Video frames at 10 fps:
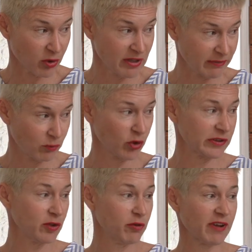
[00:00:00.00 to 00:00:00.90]
We're even more
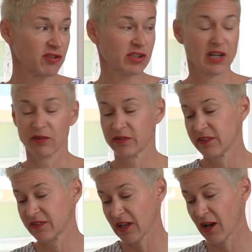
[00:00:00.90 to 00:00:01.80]
slow fashion now
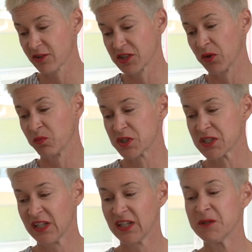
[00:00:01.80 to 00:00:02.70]
since the lockdown, but
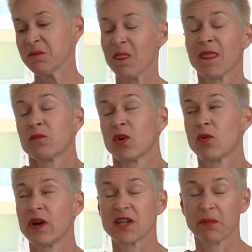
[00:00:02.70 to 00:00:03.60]
we're quite